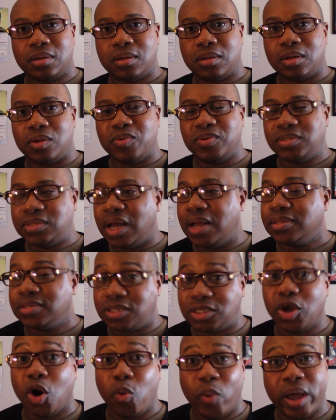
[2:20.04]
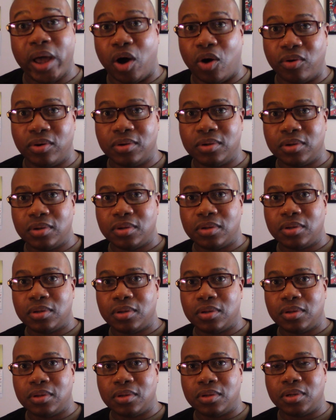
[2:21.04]
It was done so well.
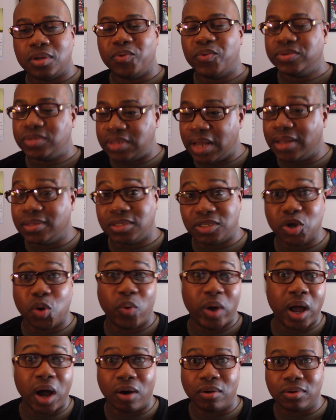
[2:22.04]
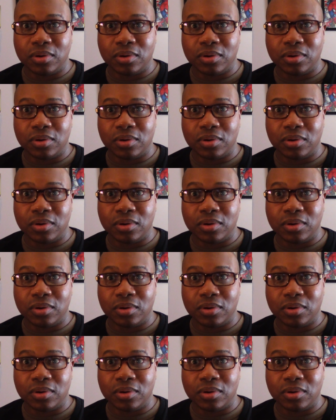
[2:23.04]
From the